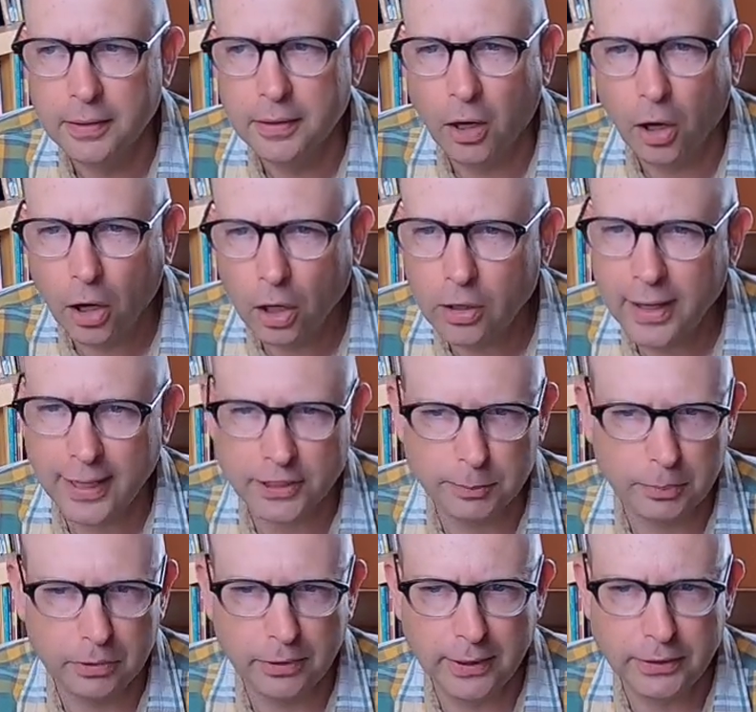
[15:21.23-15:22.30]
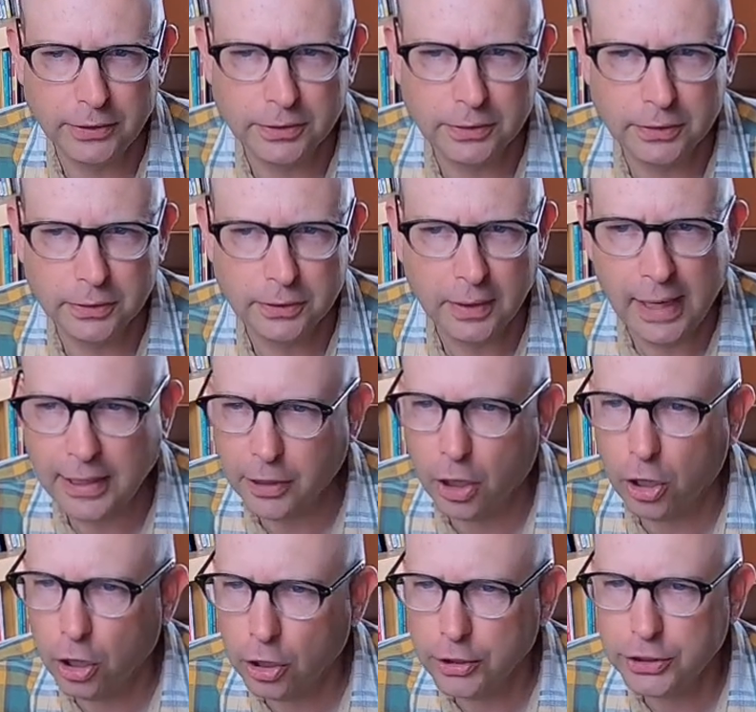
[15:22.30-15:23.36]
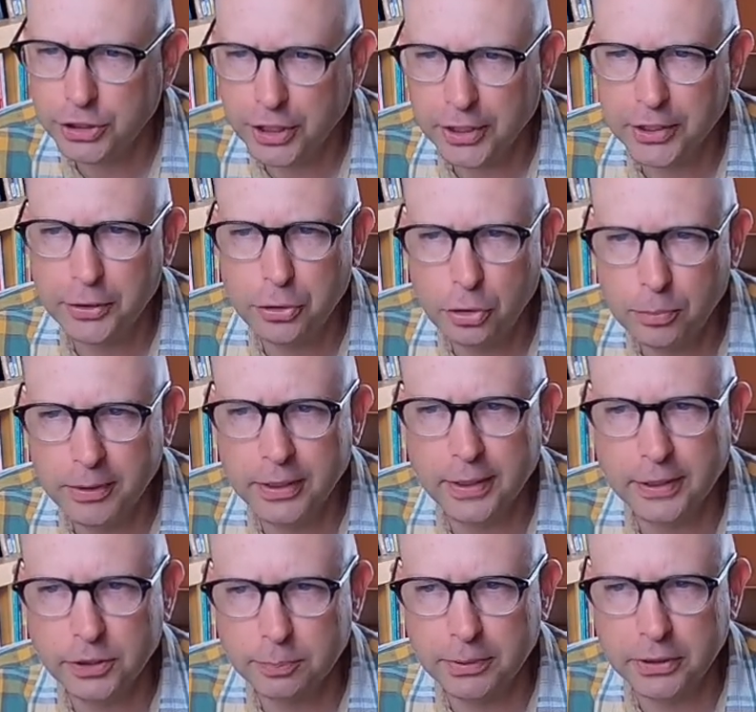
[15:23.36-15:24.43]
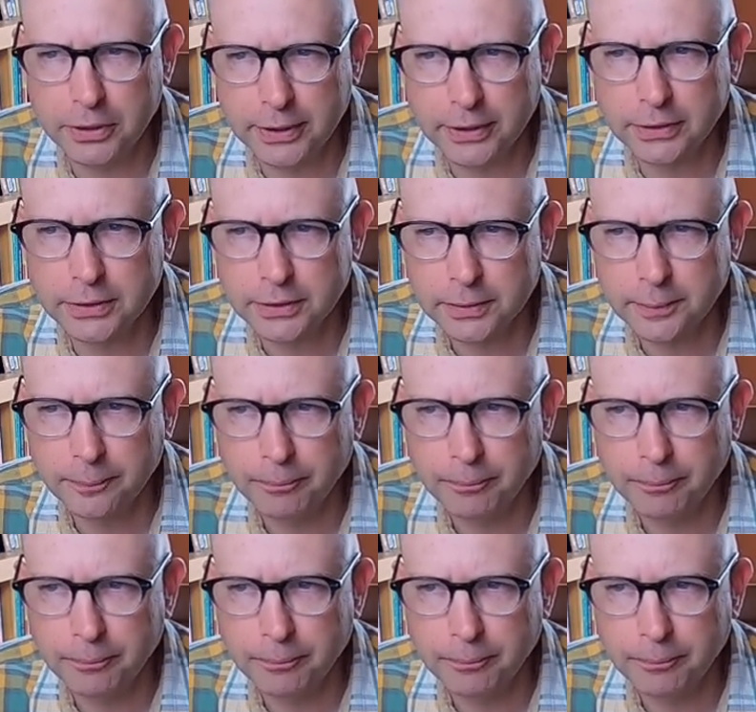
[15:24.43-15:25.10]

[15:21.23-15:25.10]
our aspirations, and our shared human experience?